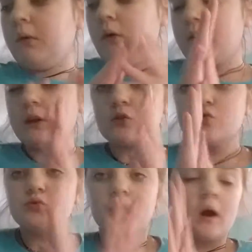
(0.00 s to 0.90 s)
I'm going
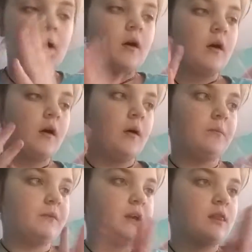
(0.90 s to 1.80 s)
to
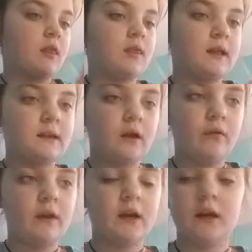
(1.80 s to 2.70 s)
um, get the things
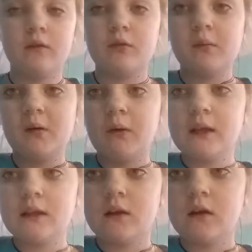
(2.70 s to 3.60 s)
out that I need for my white